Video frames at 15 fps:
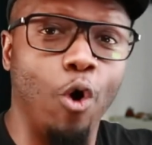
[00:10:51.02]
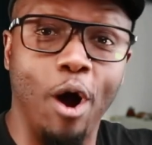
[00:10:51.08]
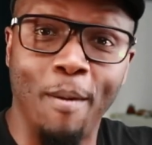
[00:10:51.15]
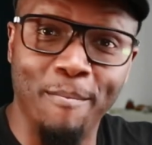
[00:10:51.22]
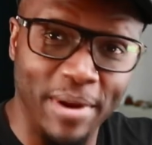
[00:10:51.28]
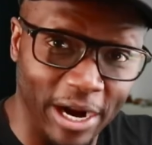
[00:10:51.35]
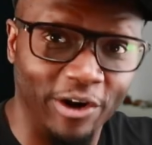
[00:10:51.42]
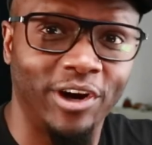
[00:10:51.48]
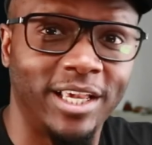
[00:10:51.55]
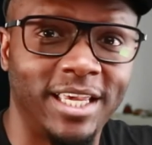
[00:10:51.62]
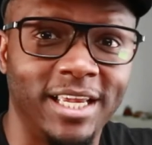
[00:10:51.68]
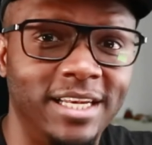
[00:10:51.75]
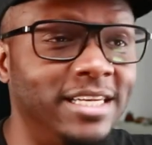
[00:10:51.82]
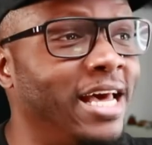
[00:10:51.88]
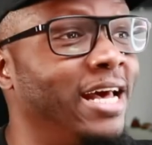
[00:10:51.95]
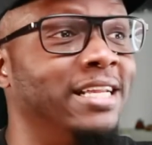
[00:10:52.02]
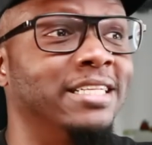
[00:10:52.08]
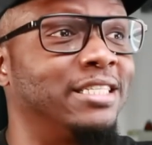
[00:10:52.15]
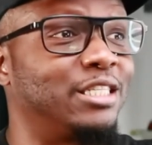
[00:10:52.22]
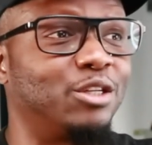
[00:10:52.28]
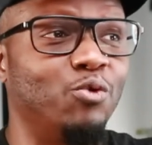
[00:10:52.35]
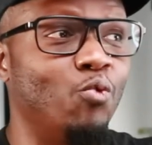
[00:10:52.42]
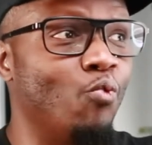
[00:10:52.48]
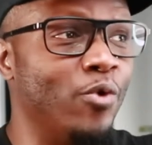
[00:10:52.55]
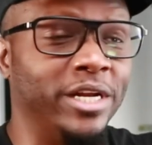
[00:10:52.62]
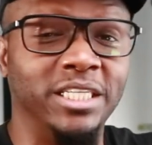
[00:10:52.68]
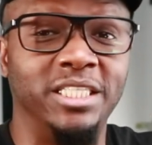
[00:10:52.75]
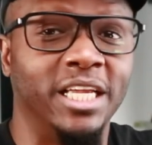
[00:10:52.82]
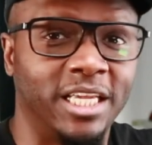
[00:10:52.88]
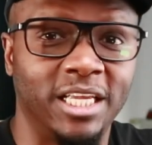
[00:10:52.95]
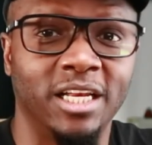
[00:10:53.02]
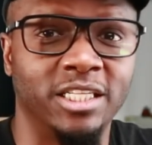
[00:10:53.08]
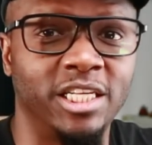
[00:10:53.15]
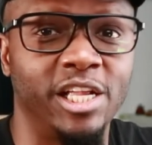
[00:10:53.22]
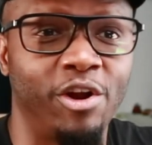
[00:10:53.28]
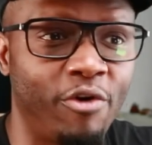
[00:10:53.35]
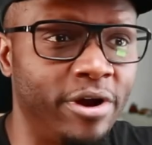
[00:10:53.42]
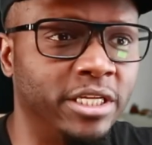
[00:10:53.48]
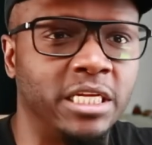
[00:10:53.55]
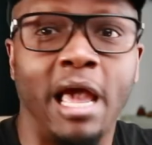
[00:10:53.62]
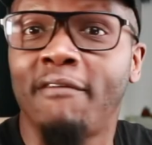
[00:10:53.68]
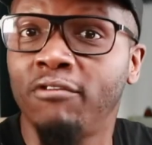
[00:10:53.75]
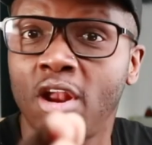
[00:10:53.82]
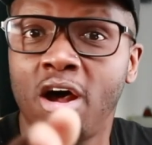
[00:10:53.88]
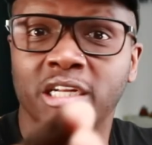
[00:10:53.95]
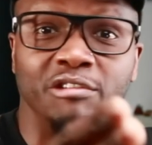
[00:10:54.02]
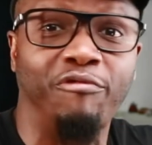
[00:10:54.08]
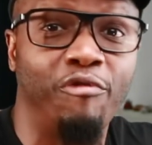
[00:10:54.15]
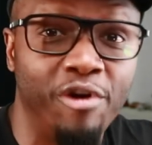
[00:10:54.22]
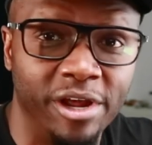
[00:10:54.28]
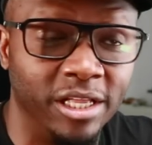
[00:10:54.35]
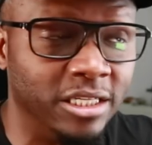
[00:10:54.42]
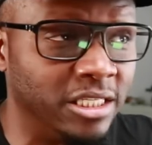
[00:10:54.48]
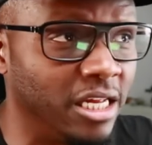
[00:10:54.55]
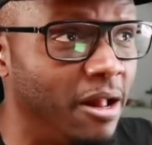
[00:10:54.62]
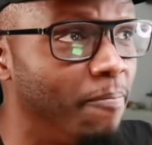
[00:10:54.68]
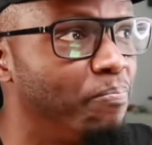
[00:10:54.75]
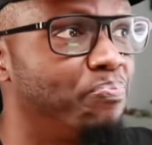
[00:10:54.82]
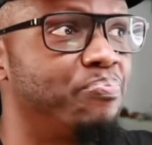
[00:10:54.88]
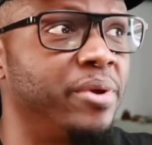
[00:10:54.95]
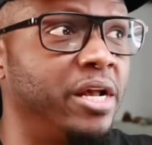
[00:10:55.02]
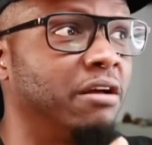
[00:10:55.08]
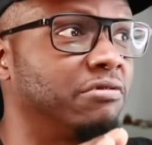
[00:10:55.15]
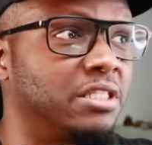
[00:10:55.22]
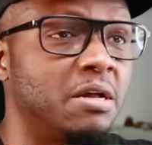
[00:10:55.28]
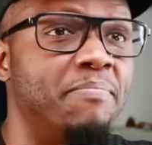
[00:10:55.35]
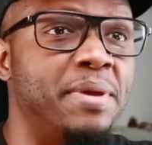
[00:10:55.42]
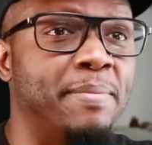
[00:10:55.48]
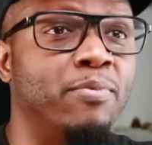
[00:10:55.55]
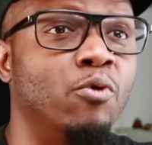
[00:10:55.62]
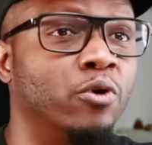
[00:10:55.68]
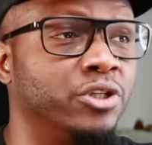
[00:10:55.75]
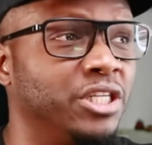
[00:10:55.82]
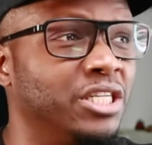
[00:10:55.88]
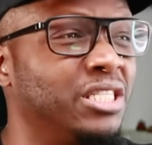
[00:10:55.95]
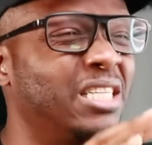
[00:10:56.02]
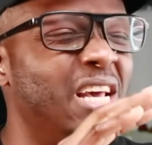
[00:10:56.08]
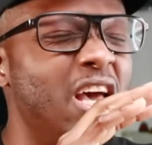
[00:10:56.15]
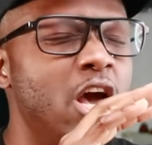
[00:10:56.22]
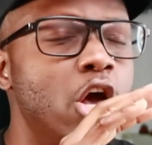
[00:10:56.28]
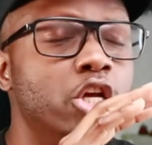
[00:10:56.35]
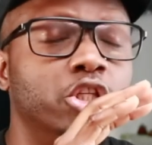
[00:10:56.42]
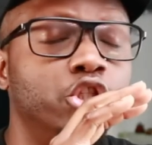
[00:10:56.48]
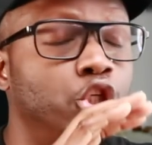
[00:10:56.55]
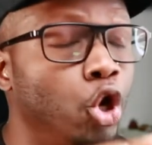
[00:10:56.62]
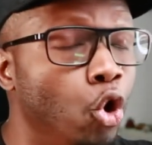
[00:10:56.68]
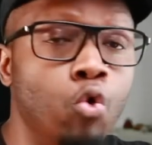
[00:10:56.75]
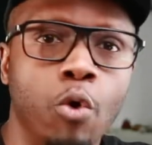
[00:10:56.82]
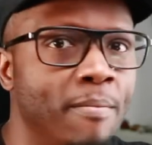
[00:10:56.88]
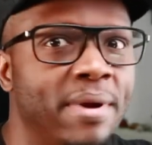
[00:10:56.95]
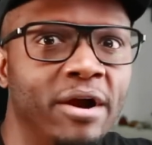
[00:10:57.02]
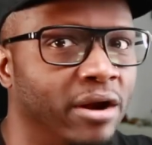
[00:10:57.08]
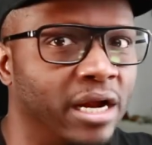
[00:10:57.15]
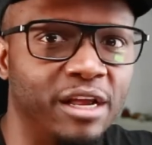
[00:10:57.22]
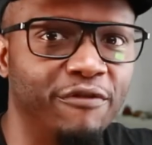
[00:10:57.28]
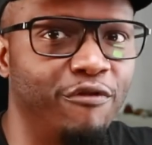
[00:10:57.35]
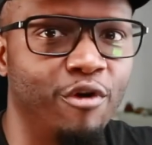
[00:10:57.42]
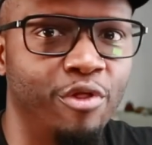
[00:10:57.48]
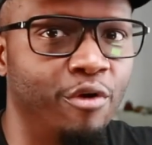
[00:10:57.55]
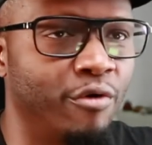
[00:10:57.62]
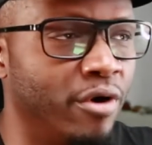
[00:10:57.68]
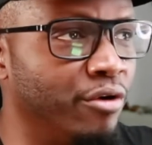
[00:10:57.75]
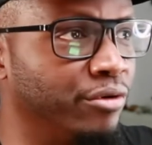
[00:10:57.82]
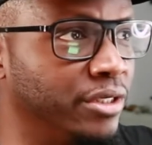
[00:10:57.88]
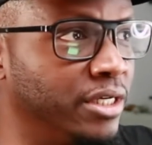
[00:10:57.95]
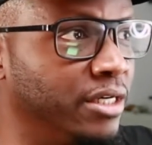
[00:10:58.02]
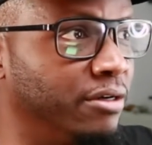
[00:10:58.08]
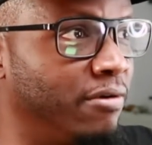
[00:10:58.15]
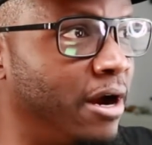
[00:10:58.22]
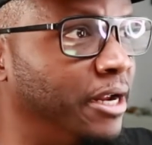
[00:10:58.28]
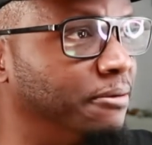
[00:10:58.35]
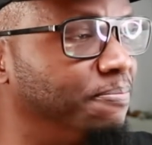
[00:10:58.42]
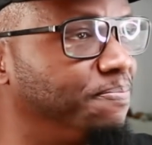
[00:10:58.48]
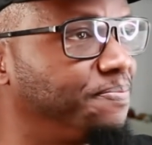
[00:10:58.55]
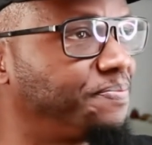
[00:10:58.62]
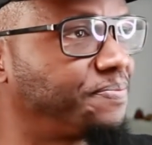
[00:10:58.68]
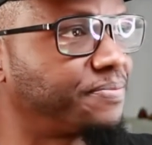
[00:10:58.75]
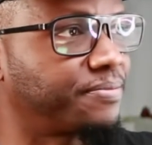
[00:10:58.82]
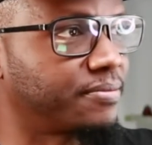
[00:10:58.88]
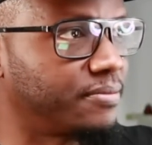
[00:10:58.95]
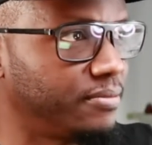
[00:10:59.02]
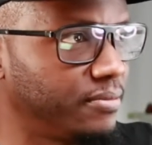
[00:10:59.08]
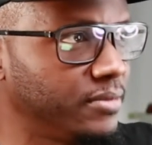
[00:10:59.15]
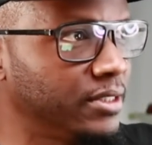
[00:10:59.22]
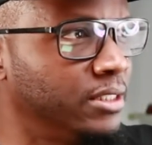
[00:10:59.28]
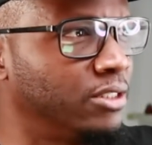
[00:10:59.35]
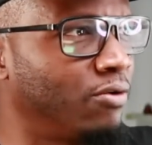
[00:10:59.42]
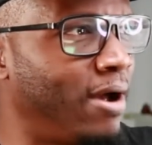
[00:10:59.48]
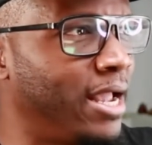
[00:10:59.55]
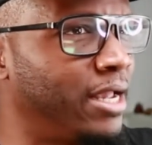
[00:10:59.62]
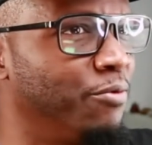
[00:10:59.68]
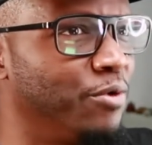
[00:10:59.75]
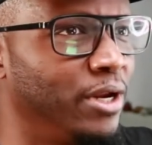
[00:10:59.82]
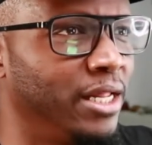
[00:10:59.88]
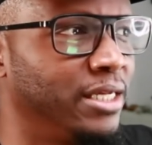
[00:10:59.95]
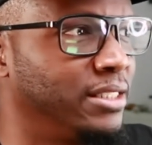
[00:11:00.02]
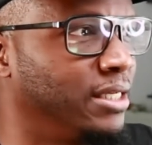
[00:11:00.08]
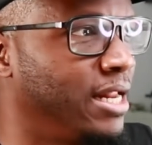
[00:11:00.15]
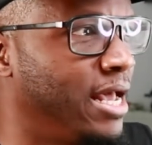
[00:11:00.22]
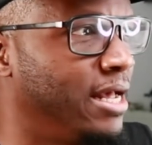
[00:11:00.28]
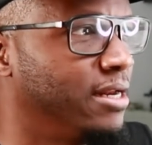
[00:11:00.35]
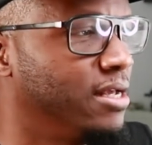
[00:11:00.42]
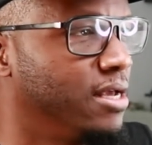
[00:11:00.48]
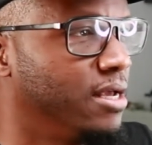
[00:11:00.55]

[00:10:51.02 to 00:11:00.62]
American that it's ridiculously crazy. I've lost friends because some people are just too American for their own good, right? So I can relate to that.